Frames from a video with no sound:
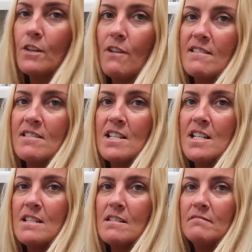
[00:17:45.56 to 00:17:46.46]
Grass
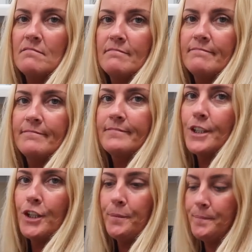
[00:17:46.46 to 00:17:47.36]
seed?
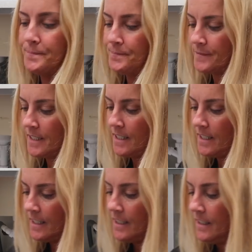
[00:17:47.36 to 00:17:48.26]
No.
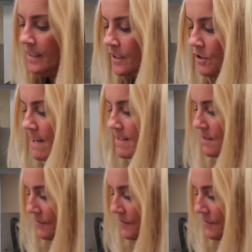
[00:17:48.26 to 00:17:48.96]
The grass is